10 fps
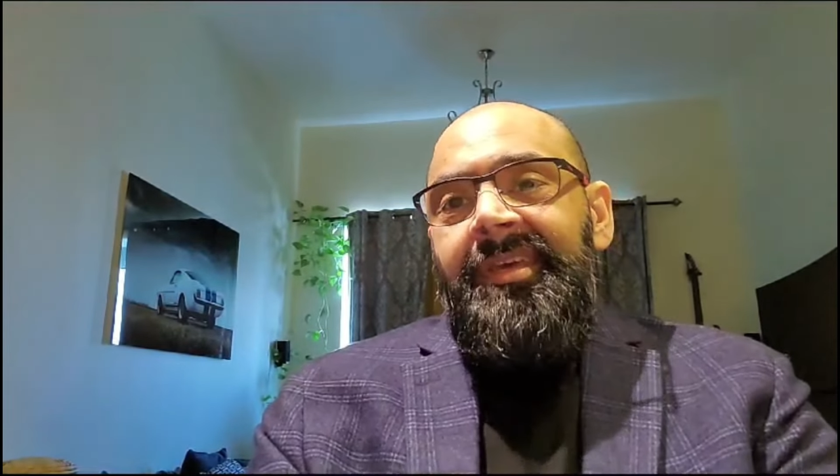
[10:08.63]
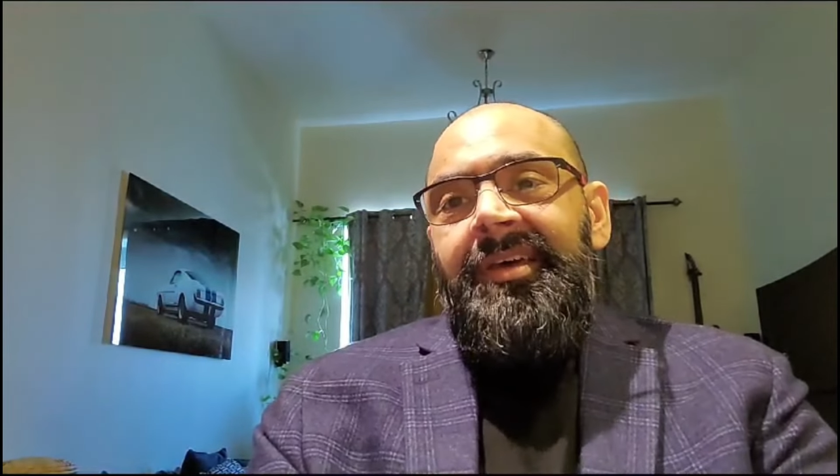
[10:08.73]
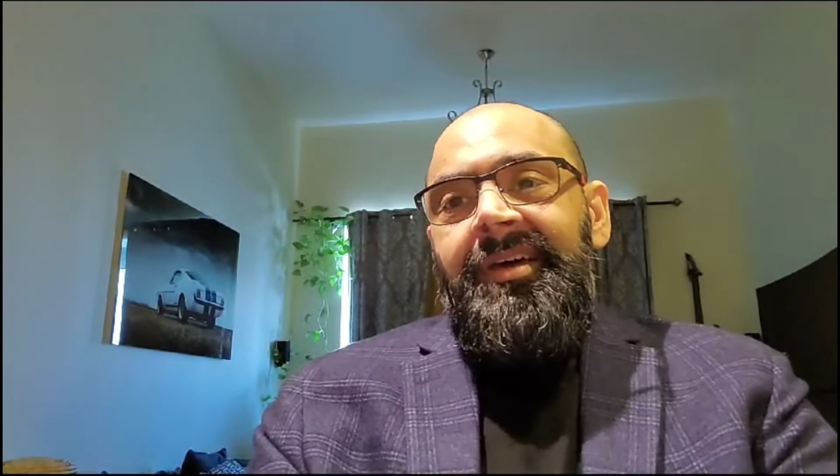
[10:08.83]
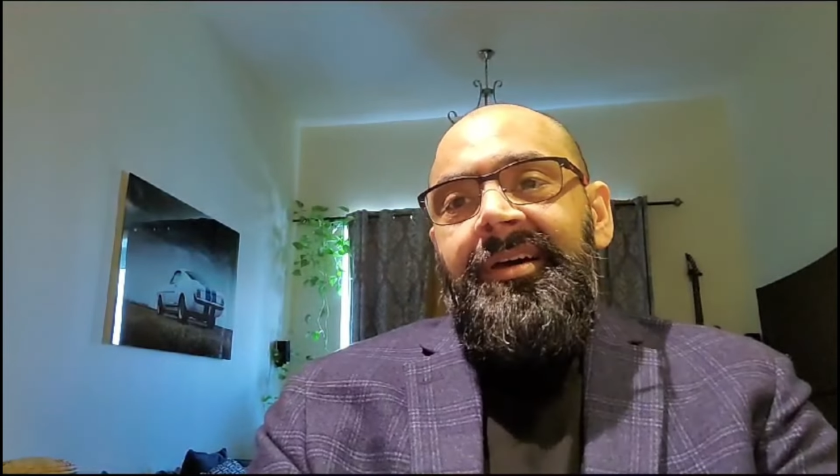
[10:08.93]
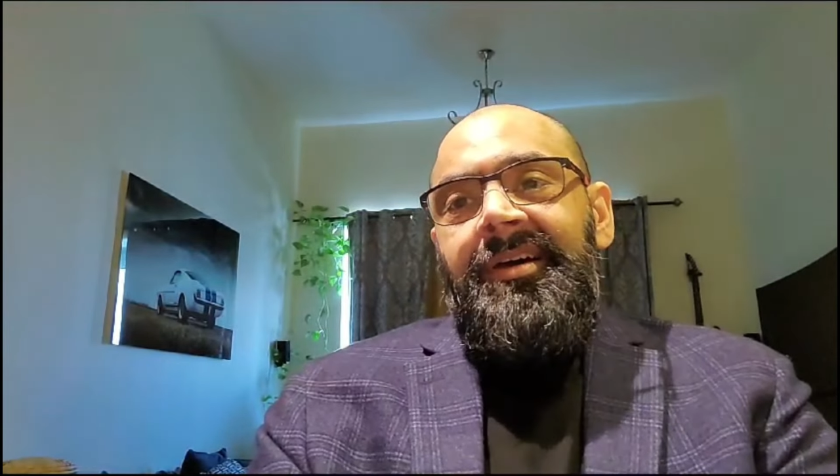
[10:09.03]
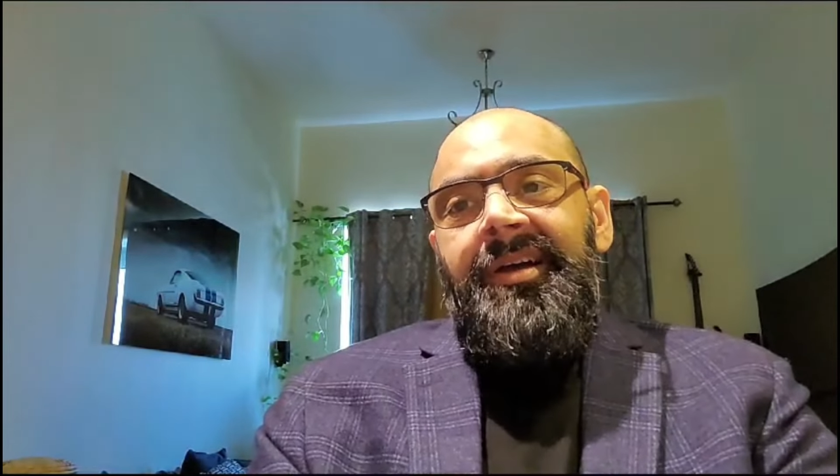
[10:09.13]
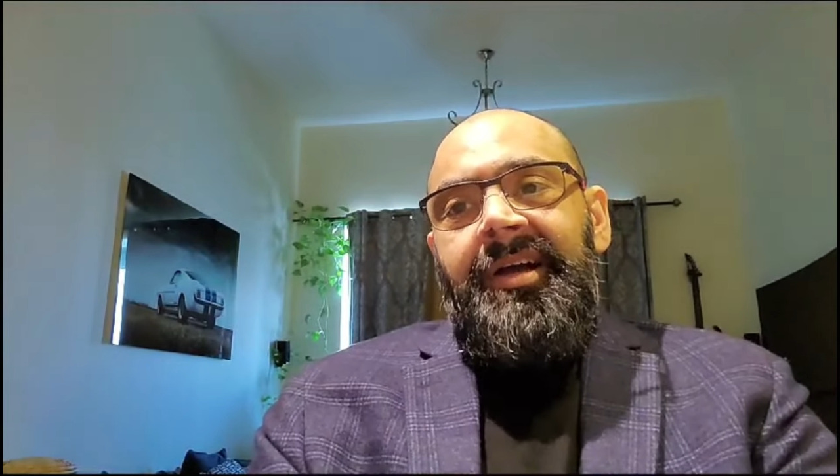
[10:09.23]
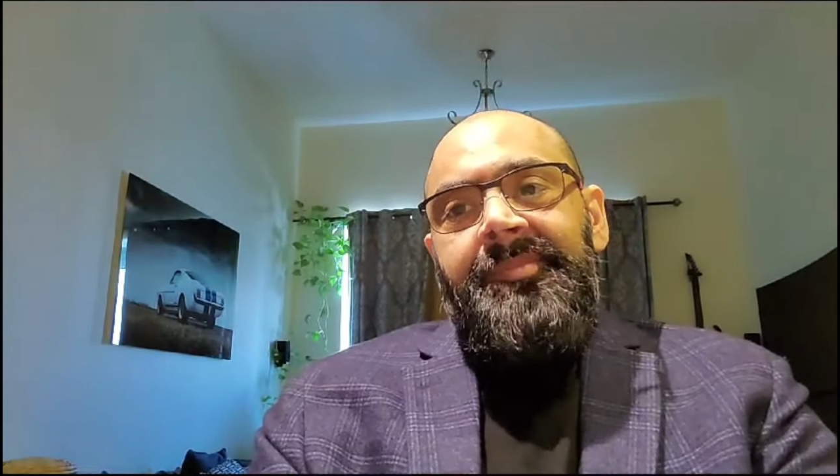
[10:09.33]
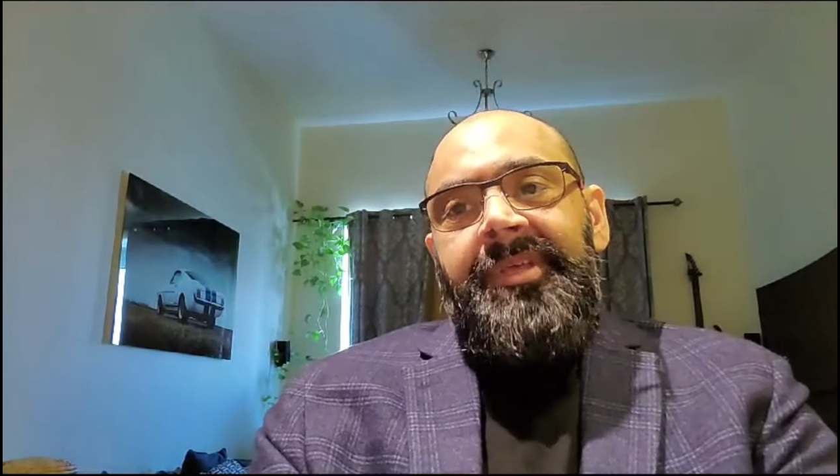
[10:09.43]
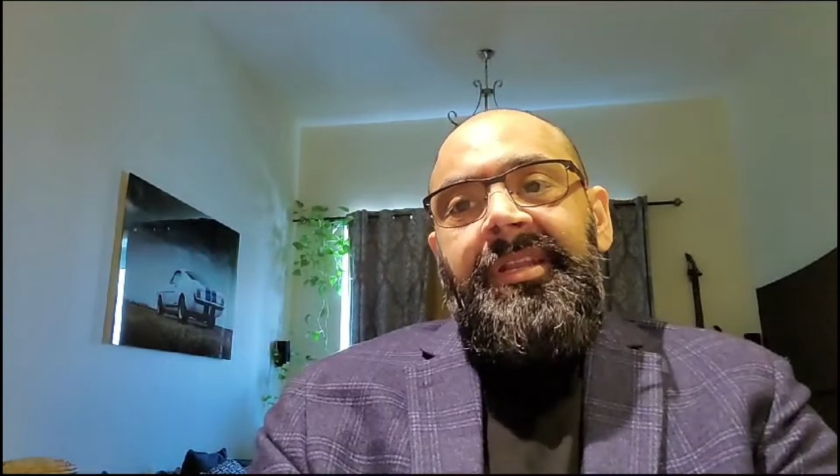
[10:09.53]

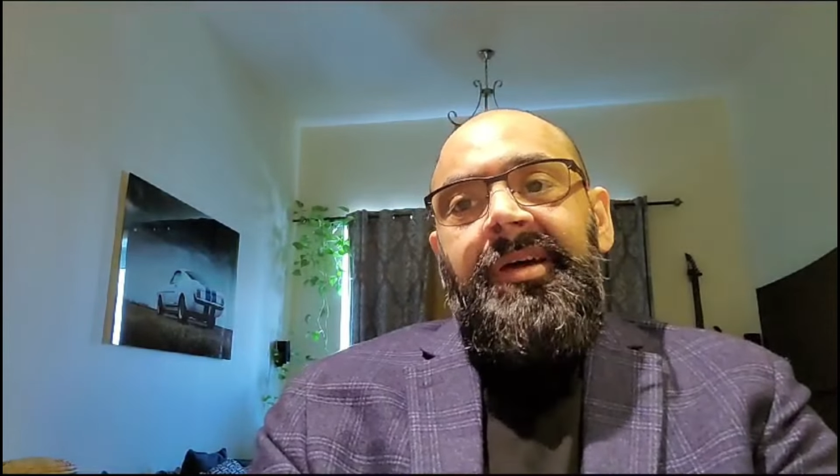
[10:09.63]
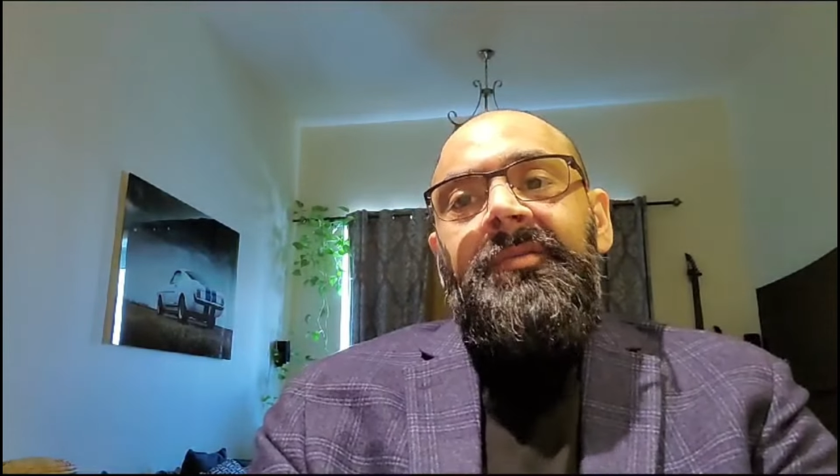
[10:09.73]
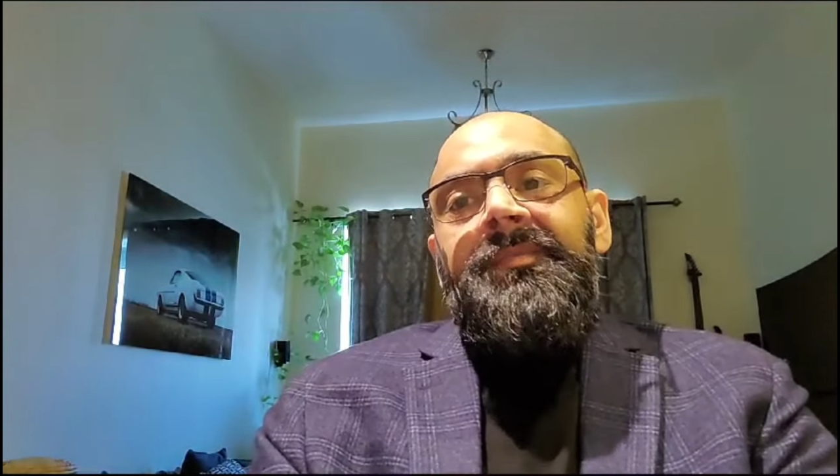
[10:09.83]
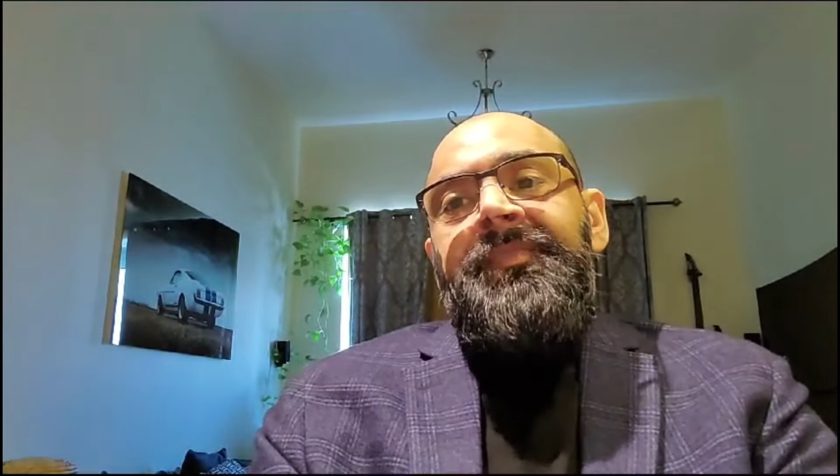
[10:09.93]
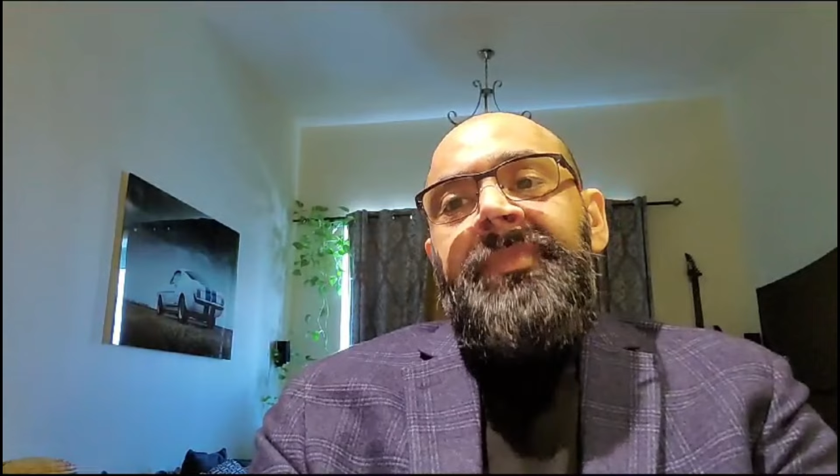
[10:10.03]
up till now.